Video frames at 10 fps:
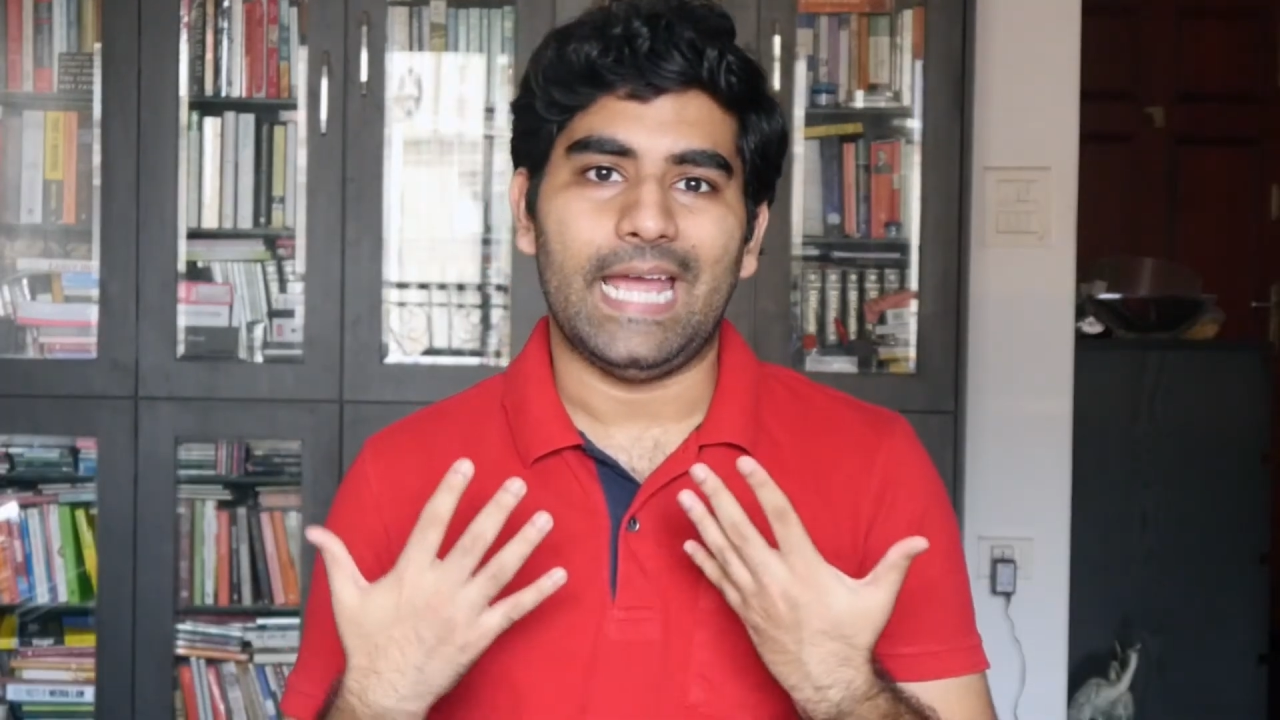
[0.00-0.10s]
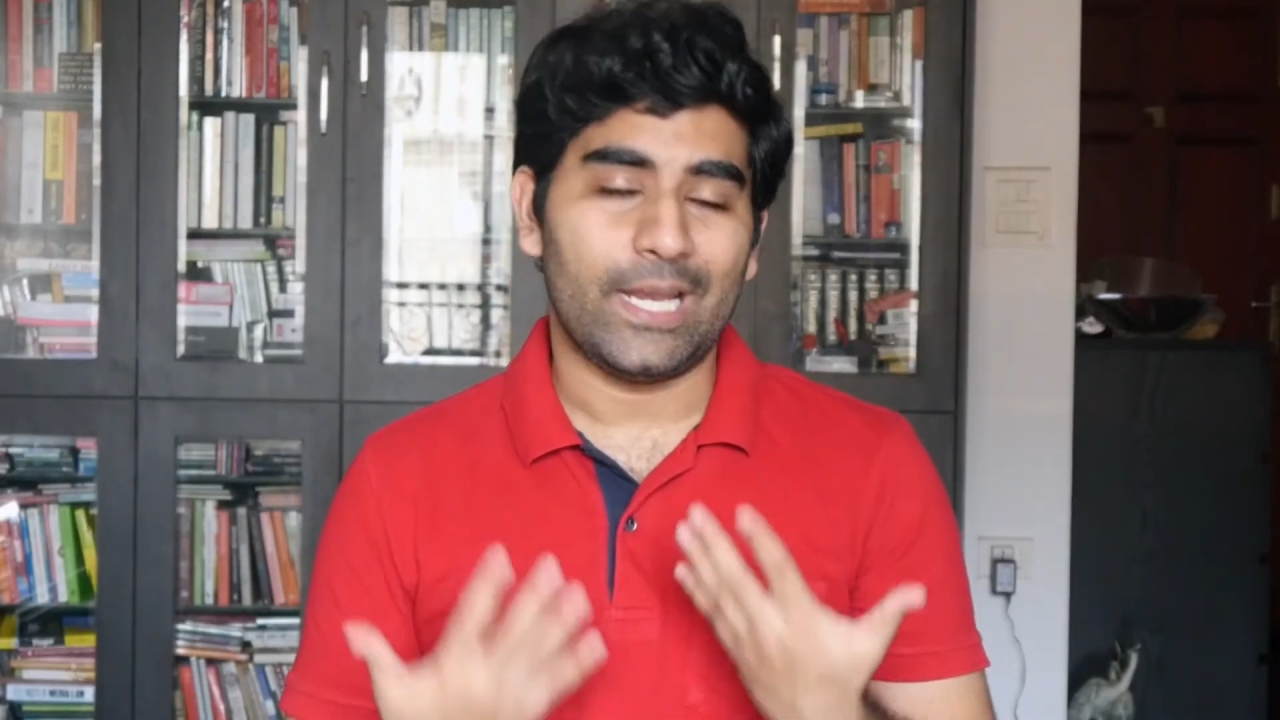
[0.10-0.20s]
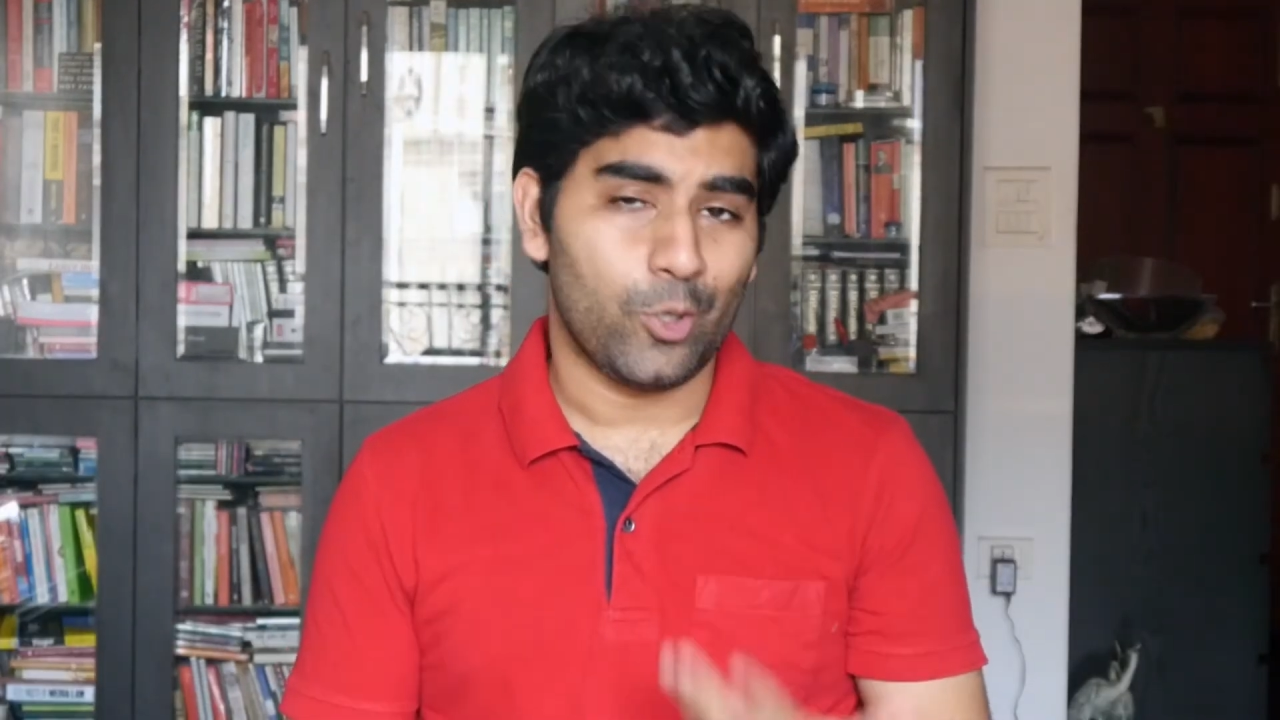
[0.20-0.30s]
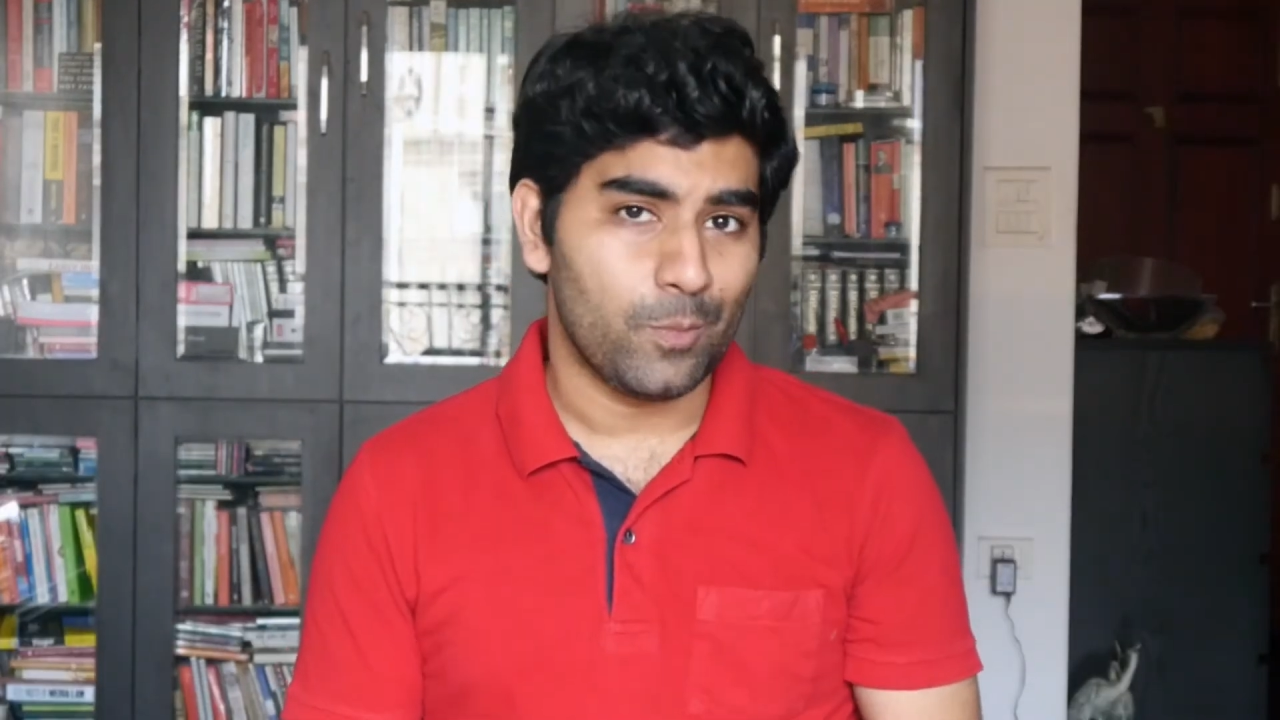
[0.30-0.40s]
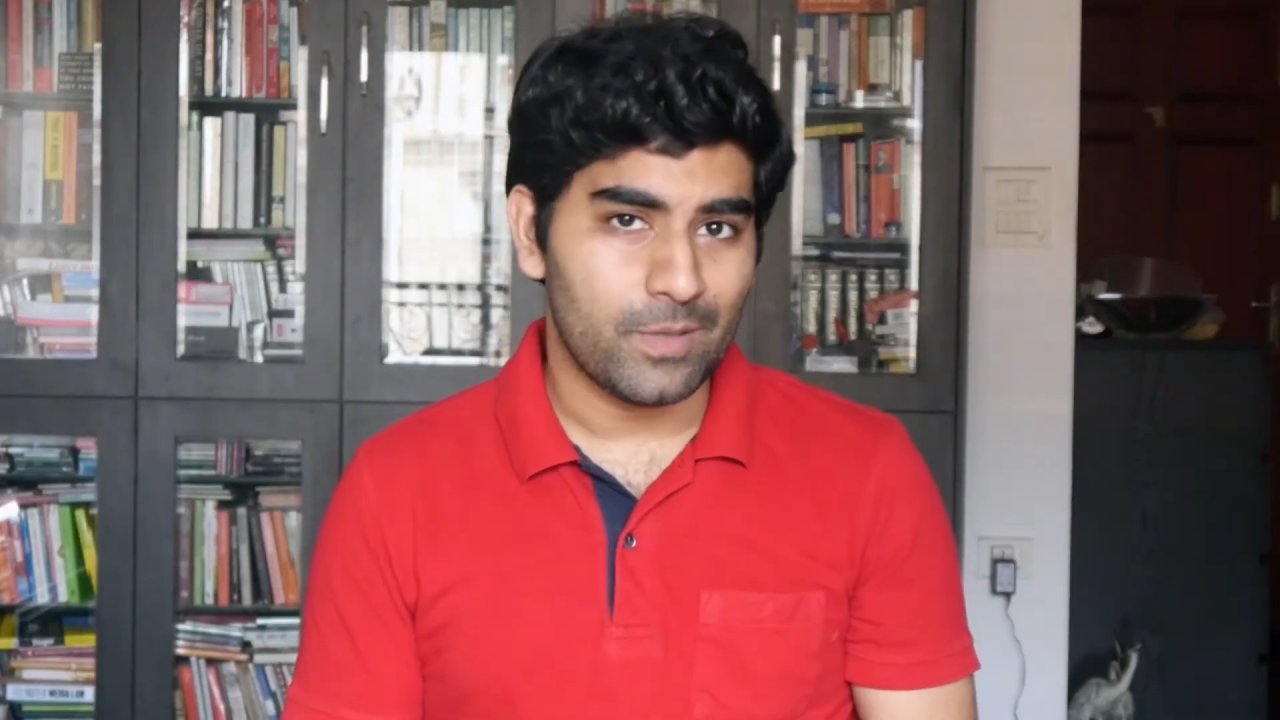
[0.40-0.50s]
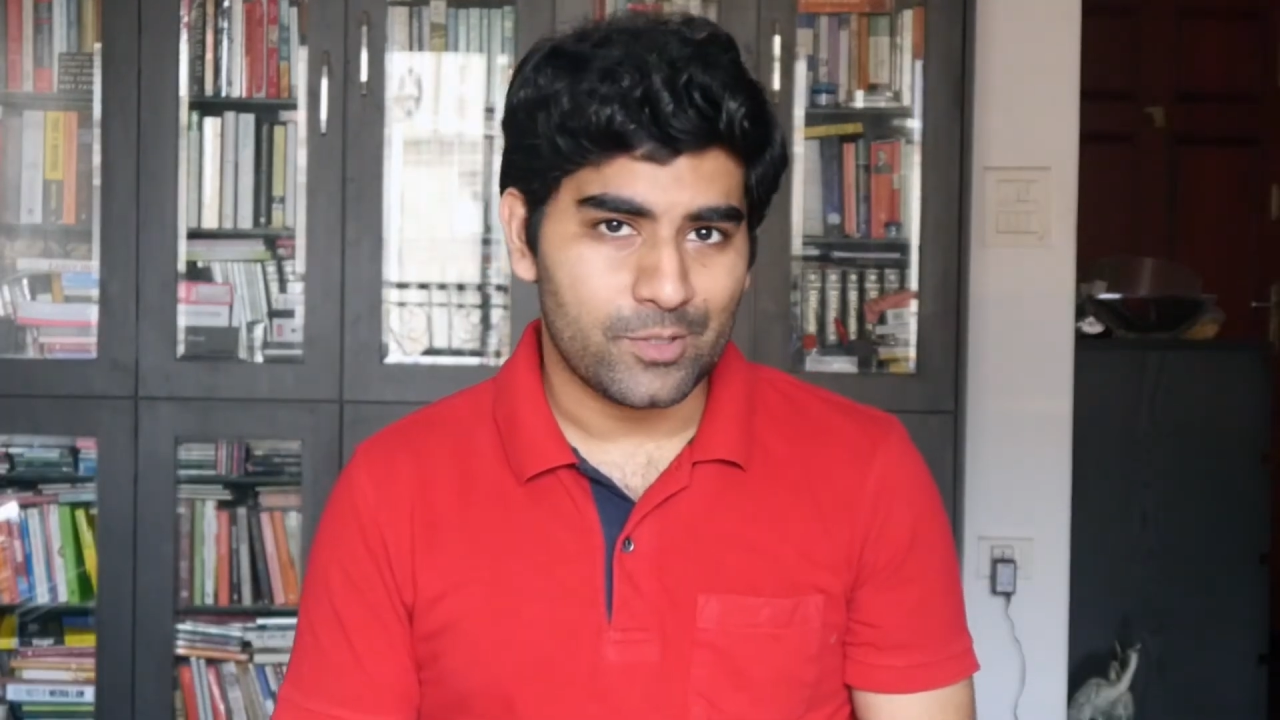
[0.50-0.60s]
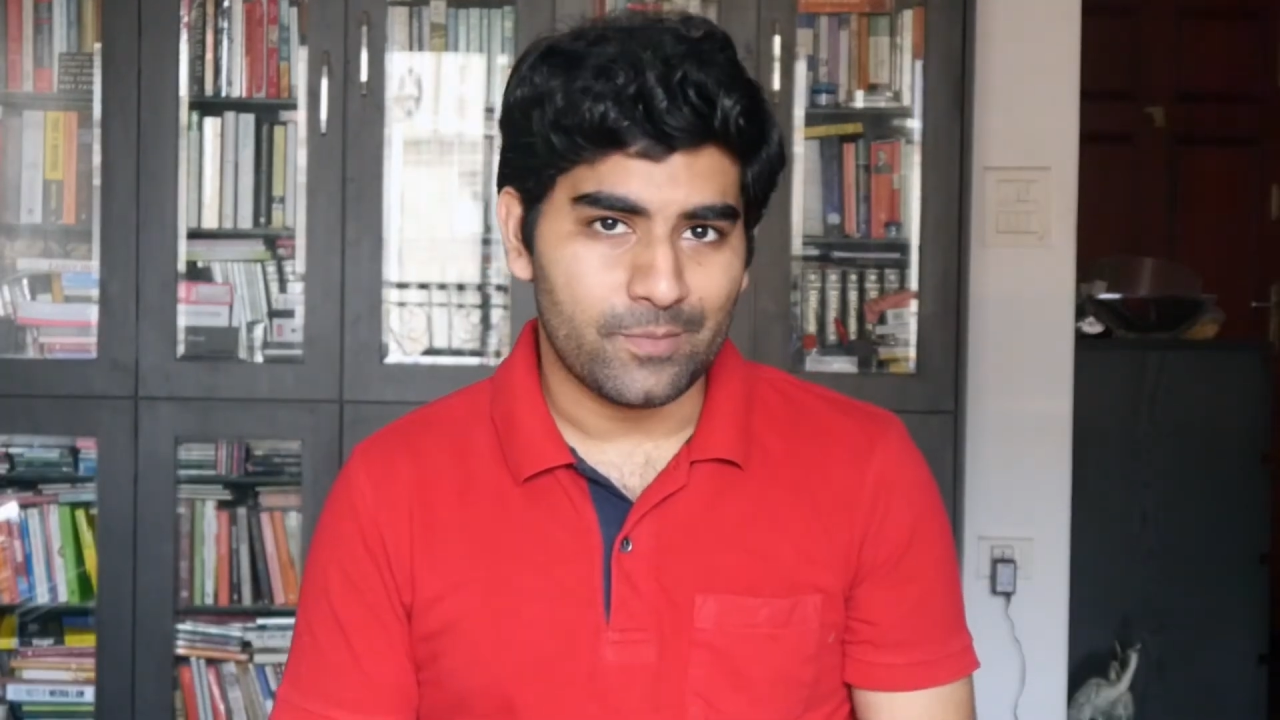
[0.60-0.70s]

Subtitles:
and a hopeless